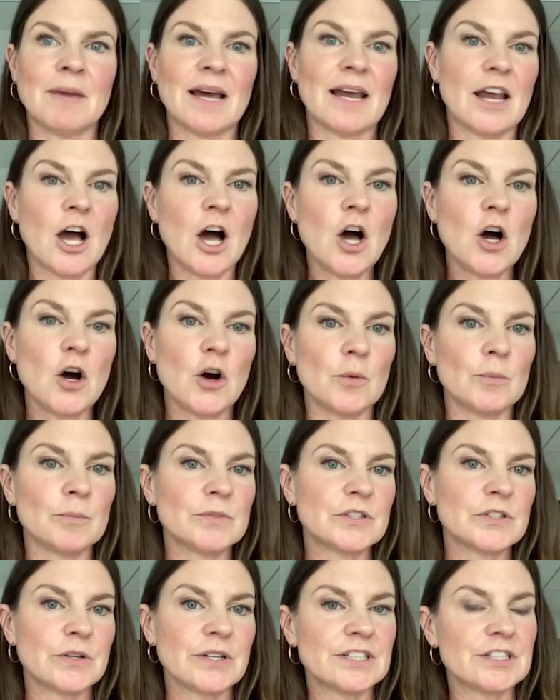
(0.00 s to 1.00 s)
my home.
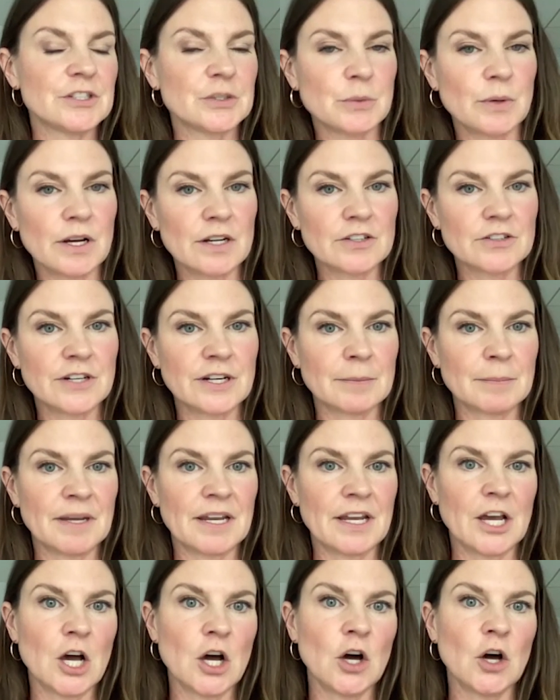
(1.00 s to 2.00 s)
So I just walked around my
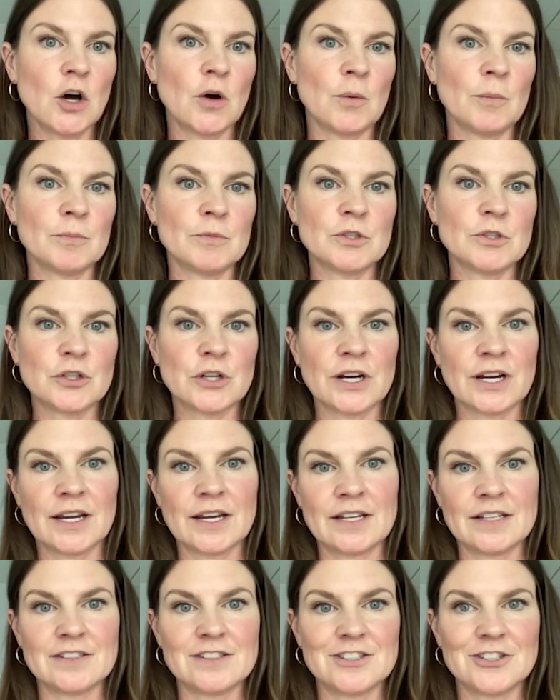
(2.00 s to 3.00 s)
home
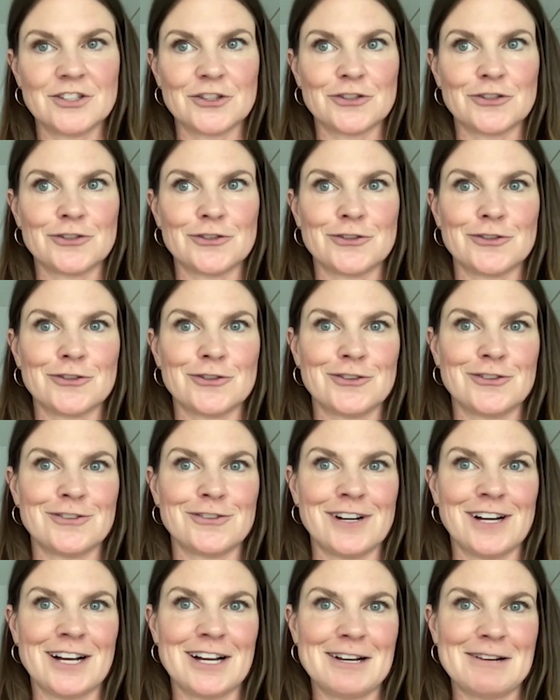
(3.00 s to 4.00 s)
trying to,
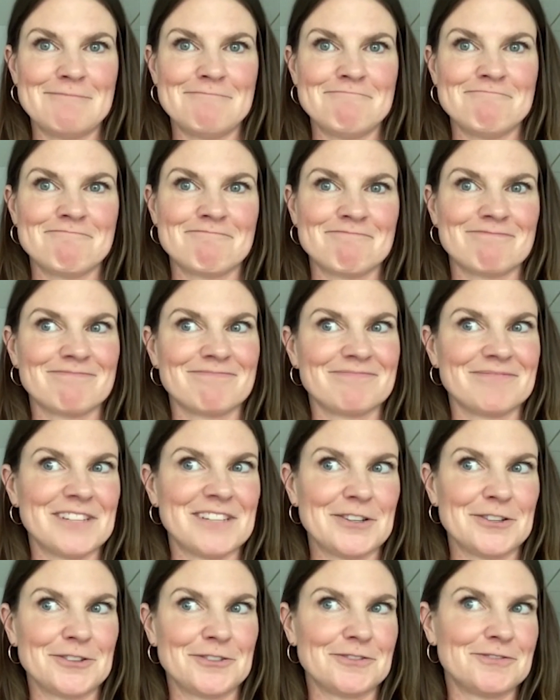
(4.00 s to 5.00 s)
um,
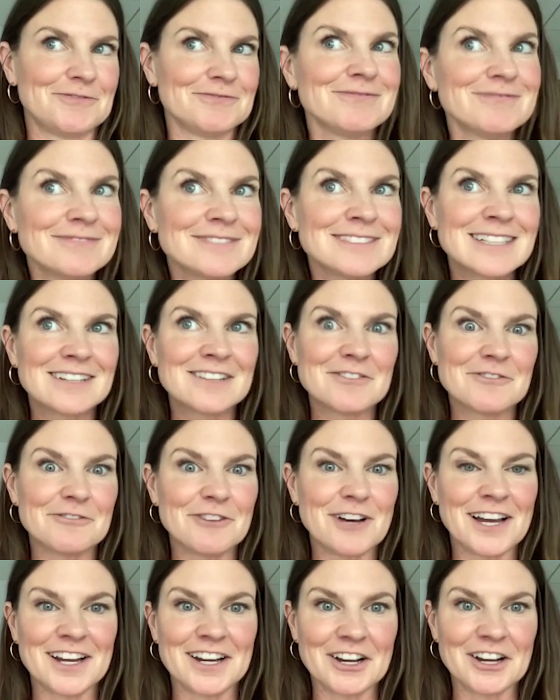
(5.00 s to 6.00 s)
you know,
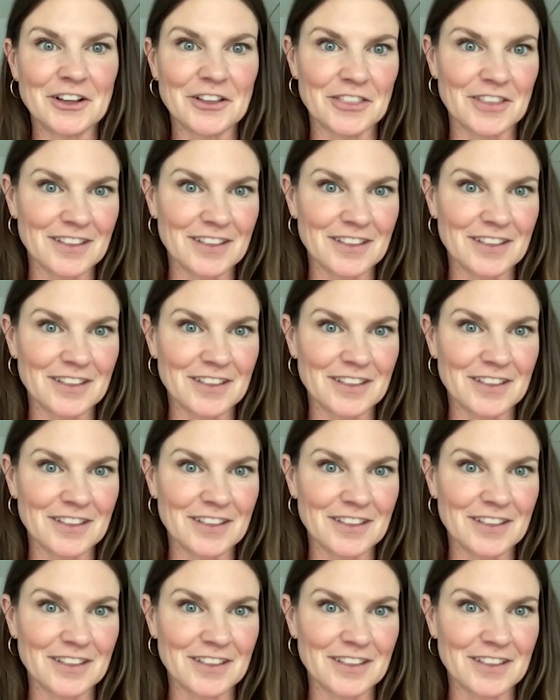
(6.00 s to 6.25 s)
find all